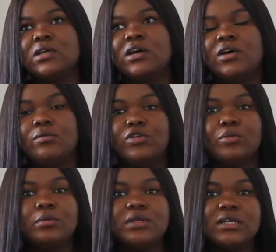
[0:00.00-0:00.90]
You're
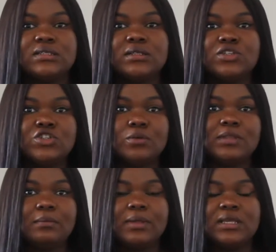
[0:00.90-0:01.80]
probably getting a job
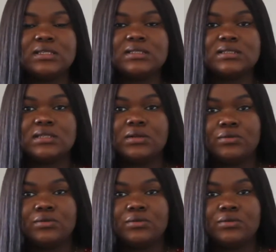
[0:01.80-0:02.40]
that pays